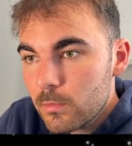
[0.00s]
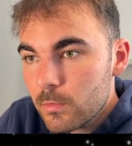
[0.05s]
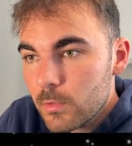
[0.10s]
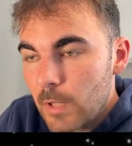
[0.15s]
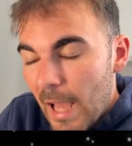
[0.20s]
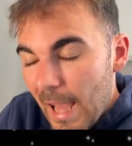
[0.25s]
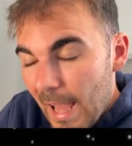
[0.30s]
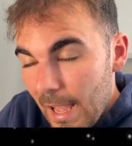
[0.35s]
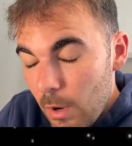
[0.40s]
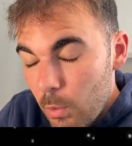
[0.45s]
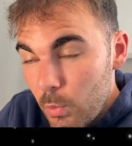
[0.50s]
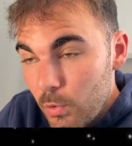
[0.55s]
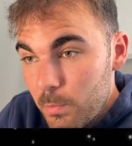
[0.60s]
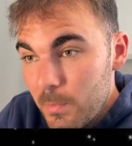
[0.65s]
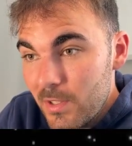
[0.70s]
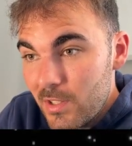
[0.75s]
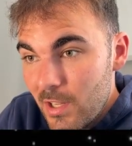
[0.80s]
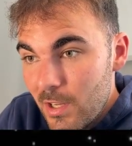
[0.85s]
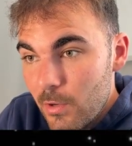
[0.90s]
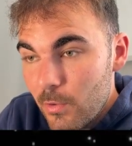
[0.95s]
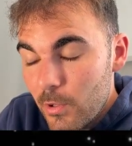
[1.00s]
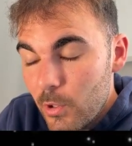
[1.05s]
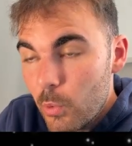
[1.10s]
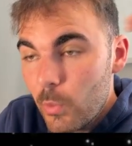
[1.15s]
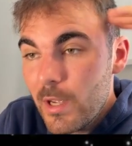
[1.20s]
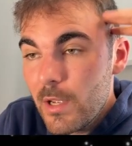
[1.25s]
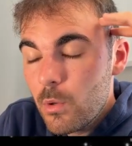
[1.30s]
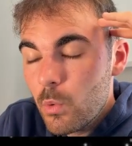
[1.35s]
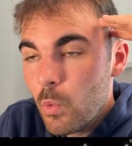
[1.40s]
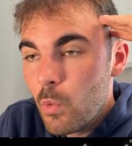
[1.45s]
How is material
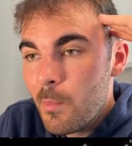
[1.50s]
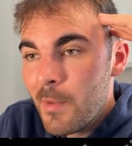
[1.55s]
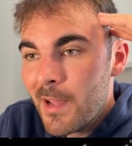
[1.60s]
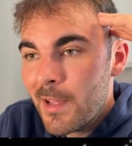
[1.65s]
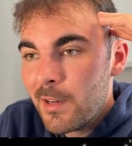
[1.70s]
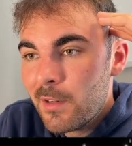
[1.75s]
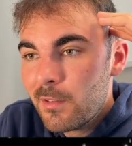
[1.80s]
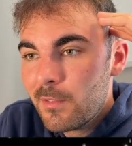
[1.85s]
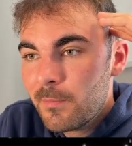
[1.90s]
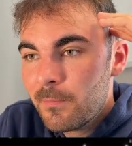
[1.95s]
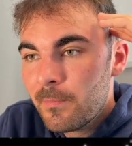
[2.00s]
equal, man?